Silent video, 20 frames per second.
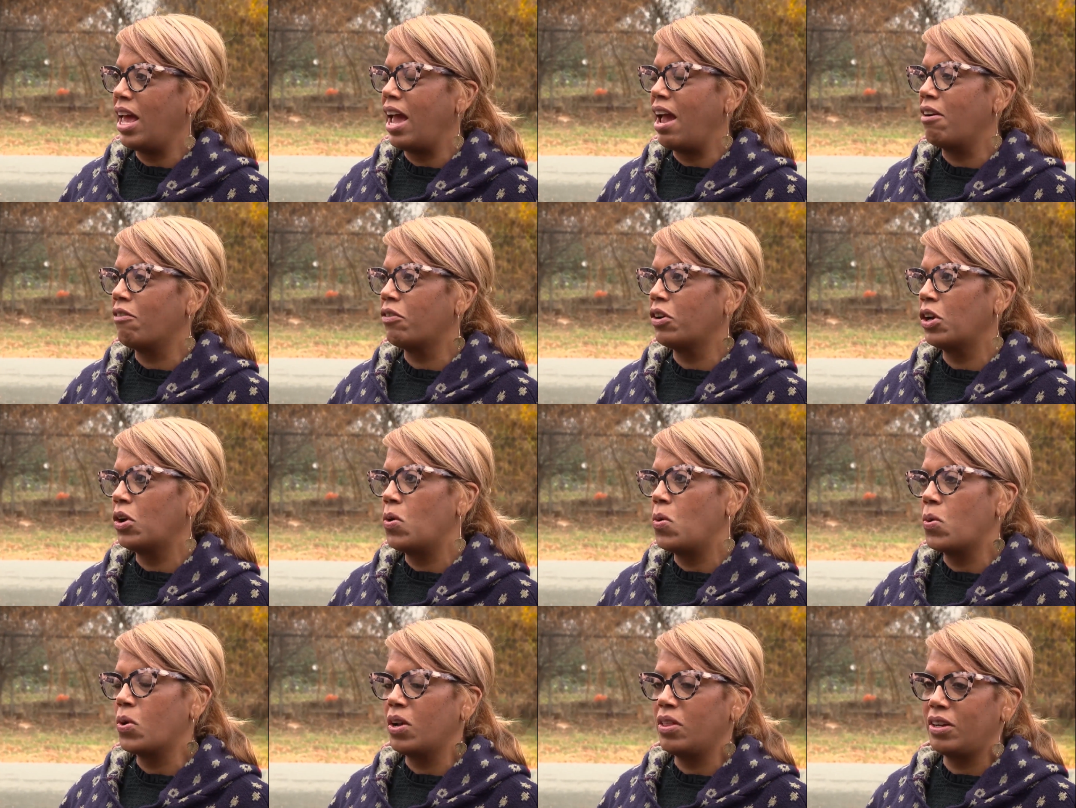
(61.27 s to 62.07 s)
Every
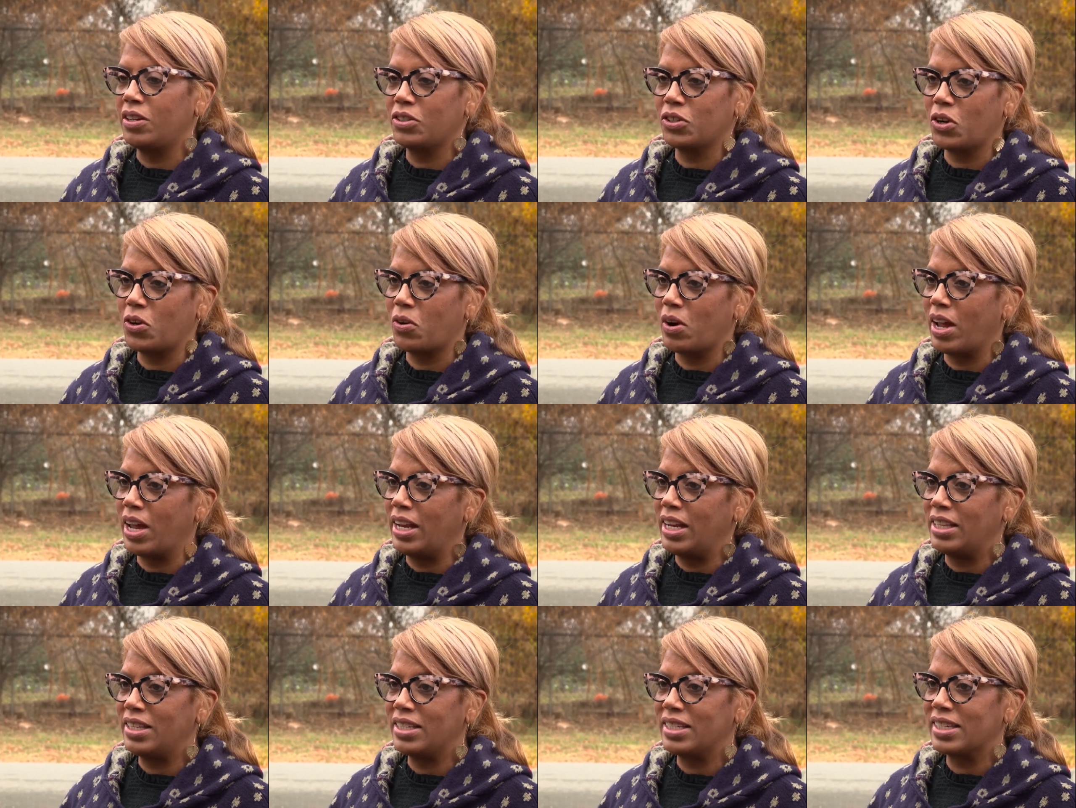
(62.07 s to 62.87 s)
corner there's a
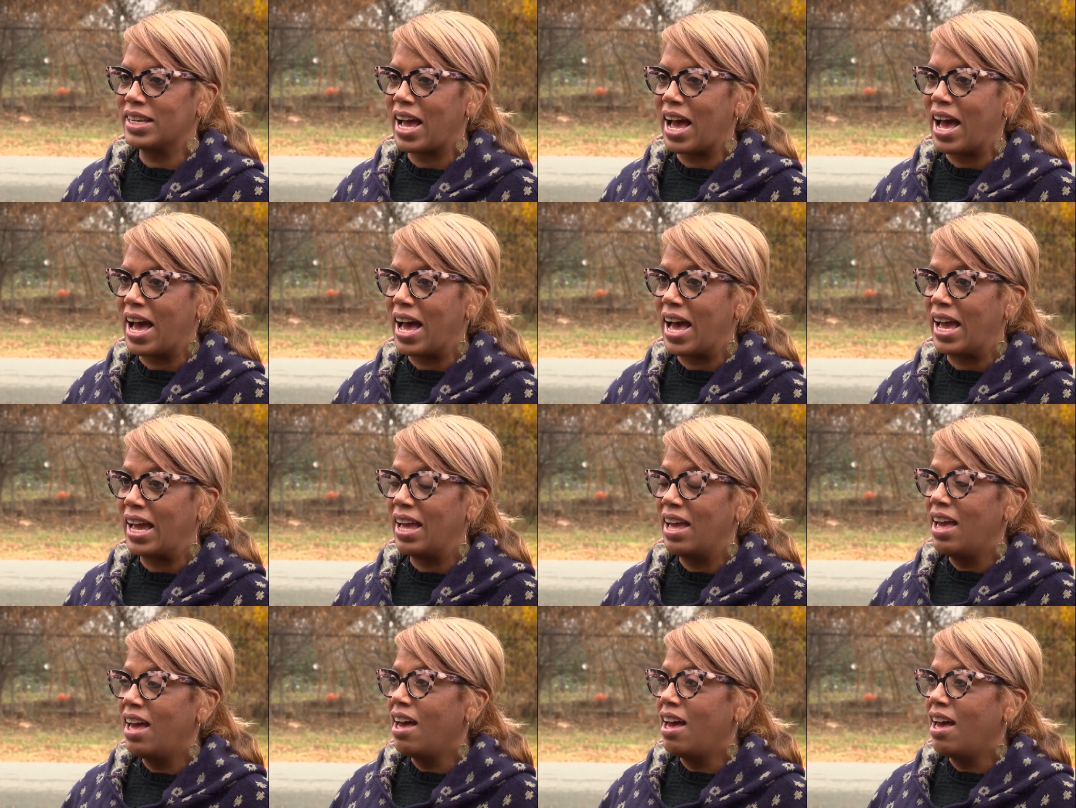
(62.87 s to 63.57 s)
crane in the sky.